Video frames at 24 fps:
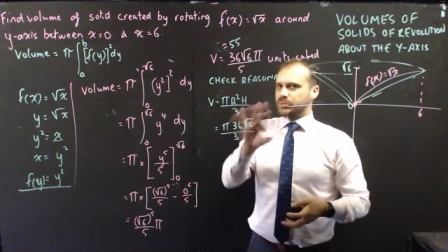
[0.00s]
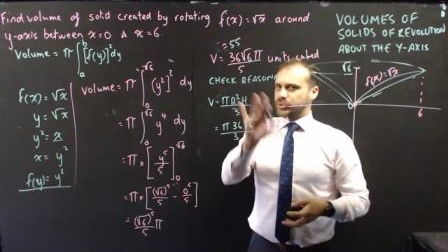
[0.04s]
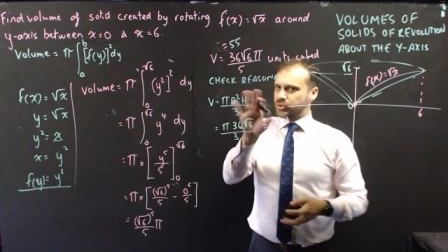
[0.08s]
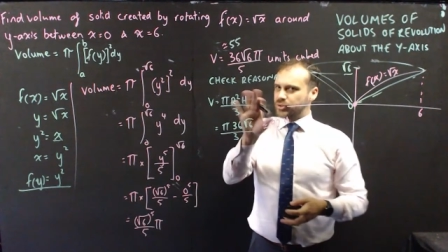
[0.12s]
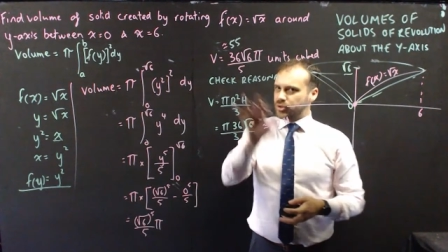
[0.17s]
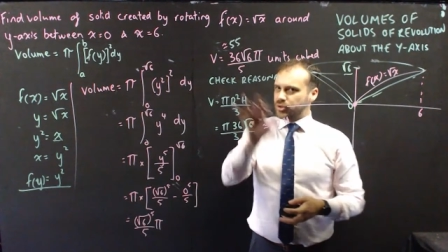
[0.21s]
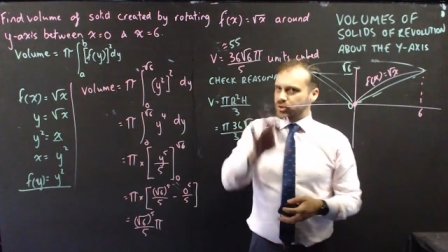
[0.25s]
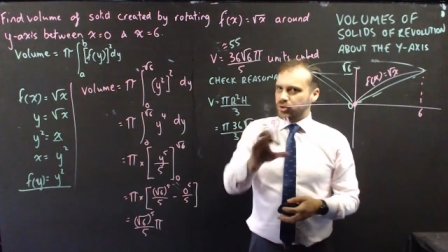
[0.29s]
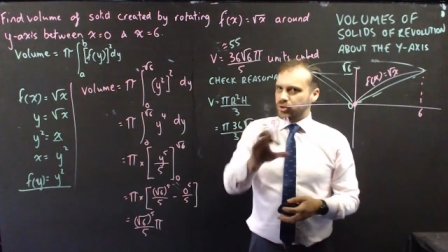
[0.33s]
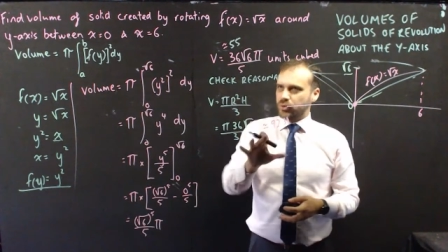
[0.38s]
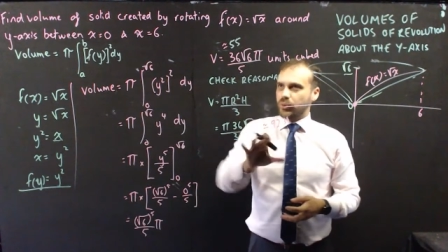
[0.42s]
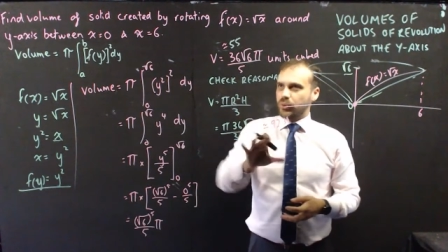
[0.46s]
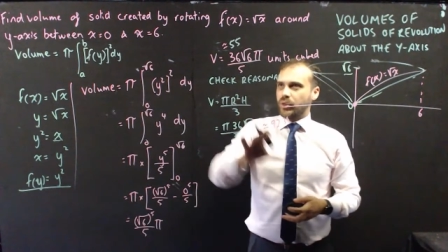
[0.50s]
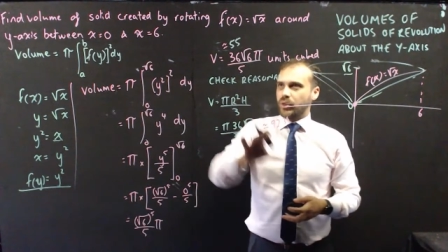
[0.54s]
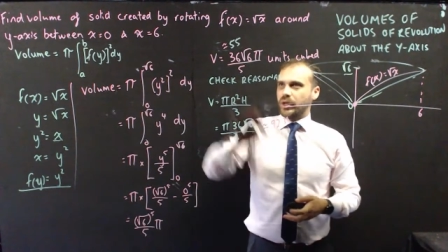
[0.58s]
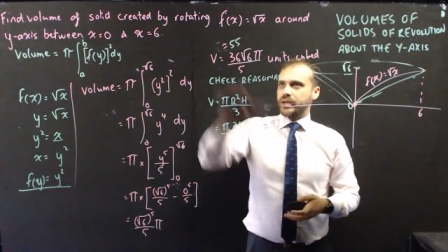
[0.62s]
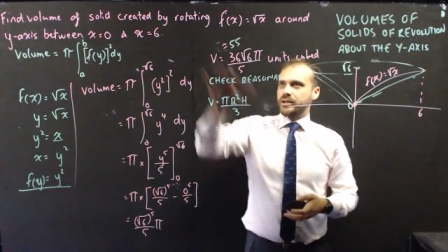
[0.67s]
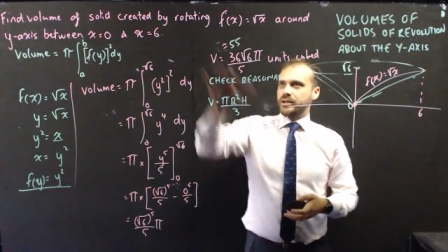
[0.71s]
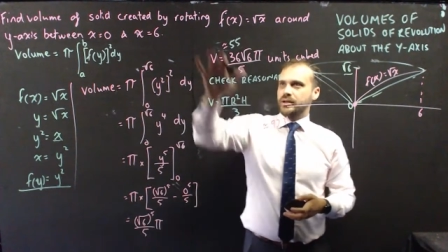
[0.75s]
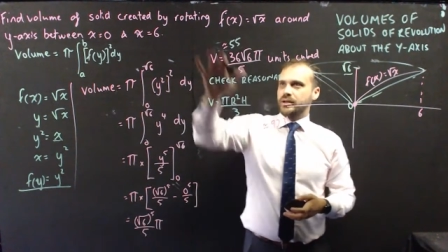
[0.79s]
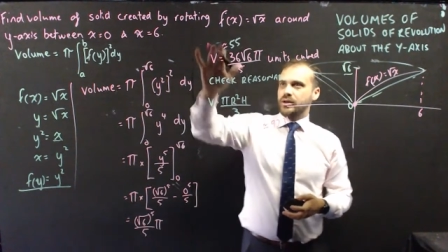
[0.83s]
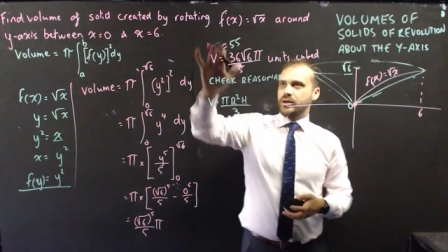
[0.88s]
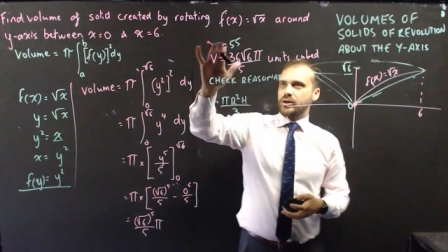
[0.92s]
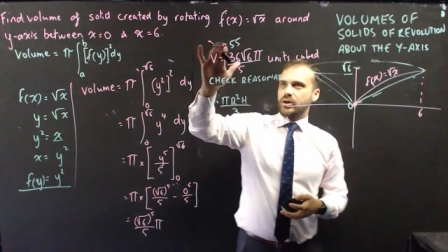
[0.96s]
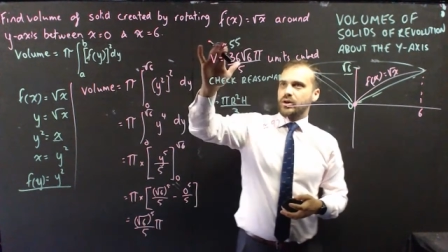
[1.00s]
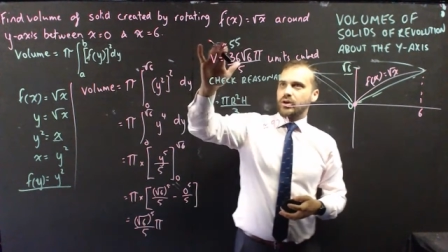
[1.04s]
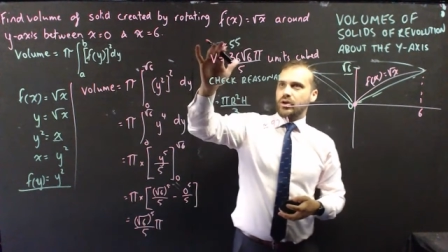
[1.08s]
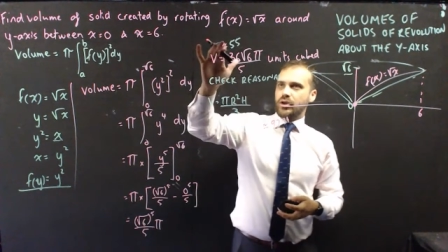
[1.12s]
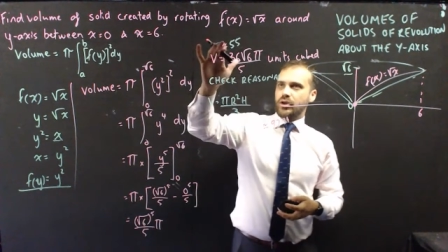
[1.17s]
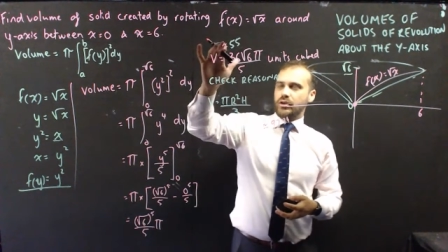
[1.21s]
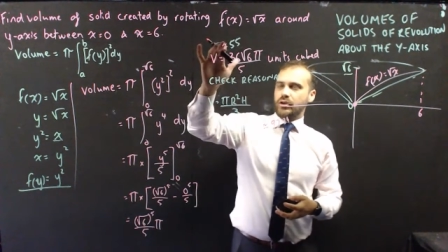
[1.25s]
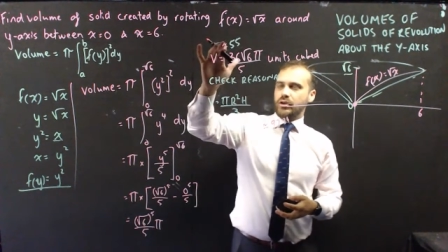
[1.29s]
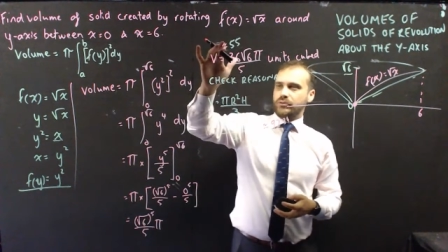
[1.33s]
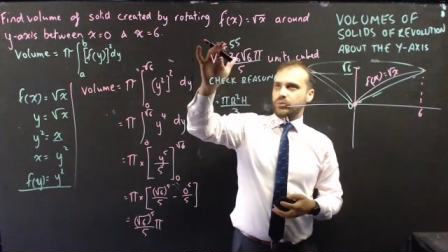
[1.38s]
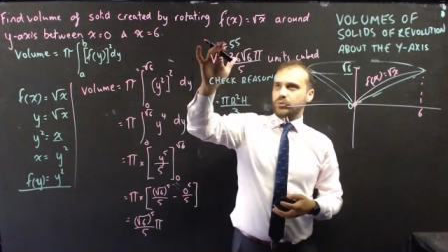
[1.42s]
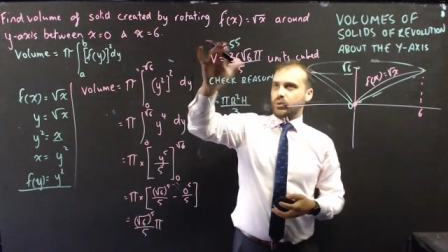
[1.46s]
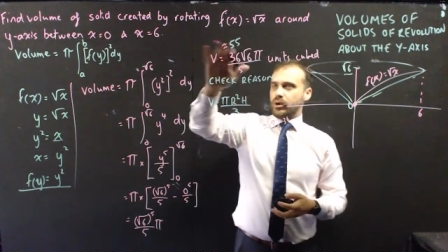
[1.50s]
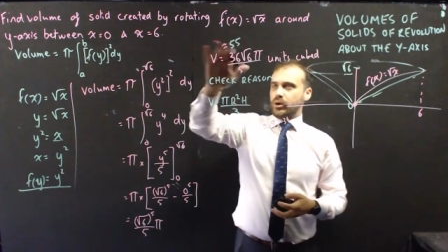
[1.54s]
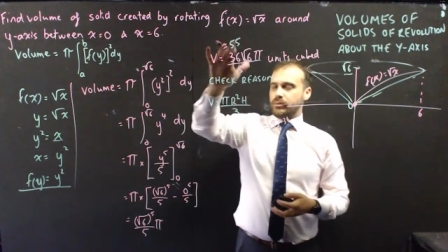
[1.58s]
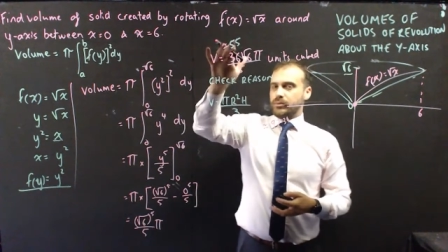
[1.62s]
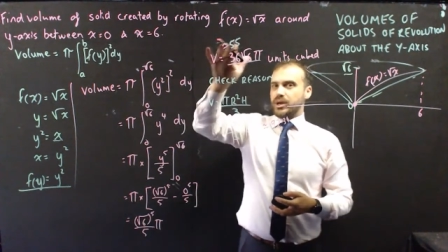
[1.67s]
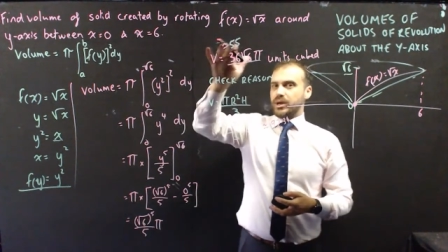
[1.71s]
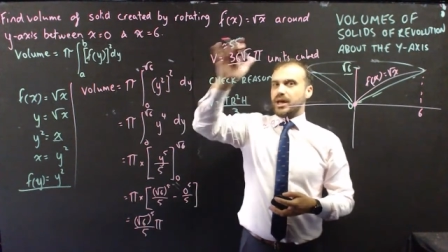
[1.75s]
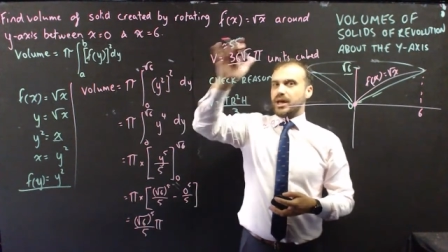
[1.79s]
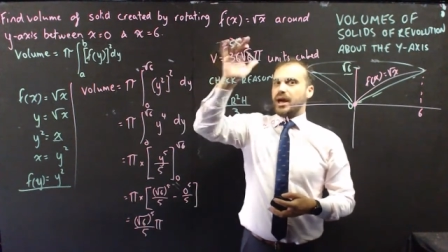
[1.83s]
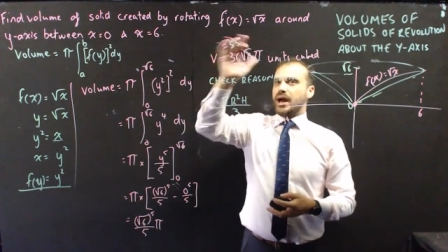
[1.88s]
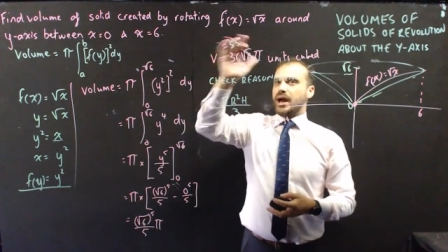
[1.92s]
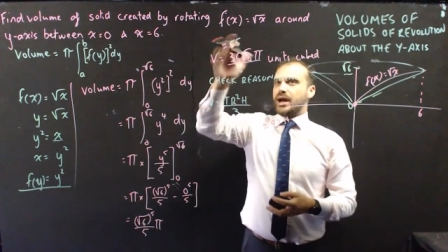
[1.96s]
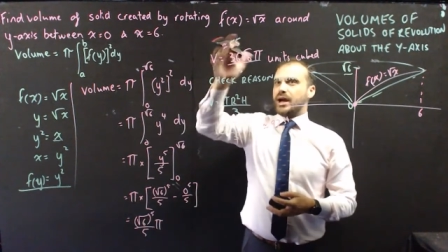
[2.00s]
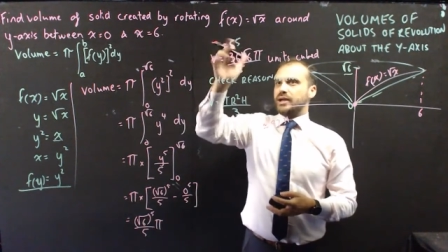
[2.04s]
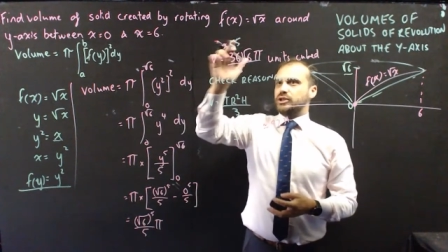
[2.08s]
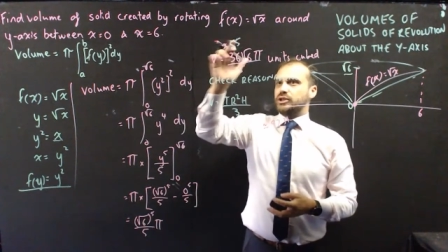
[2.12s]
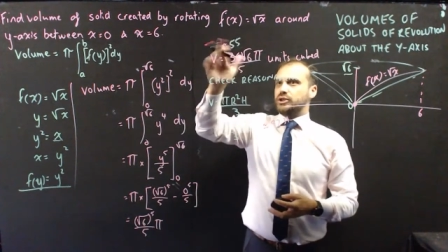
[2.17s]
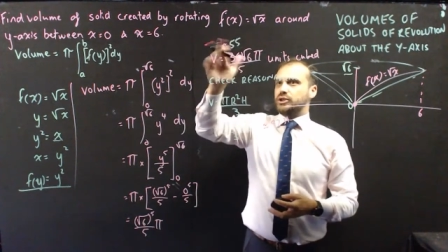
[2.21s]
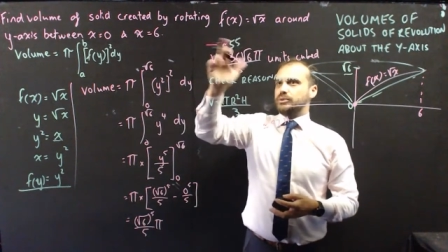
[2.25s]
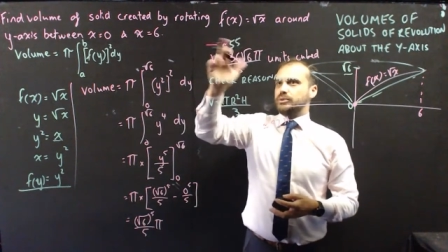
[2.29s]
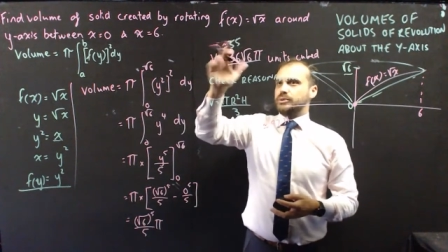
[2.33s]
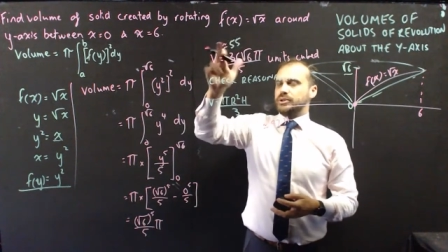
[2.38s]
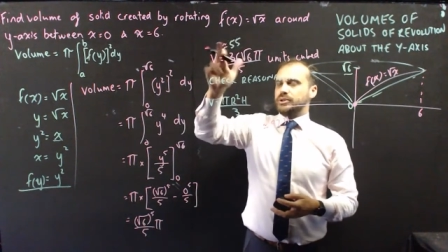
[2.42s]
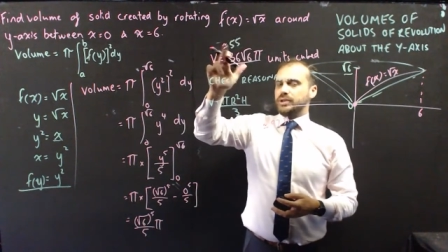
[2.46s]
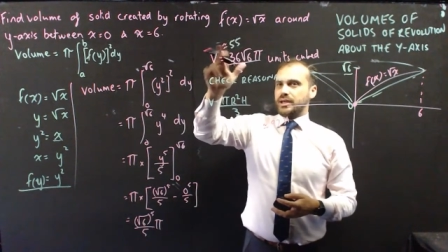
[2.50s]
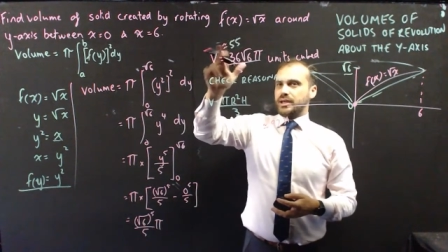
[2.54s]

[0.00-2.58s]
not quite, of what my actual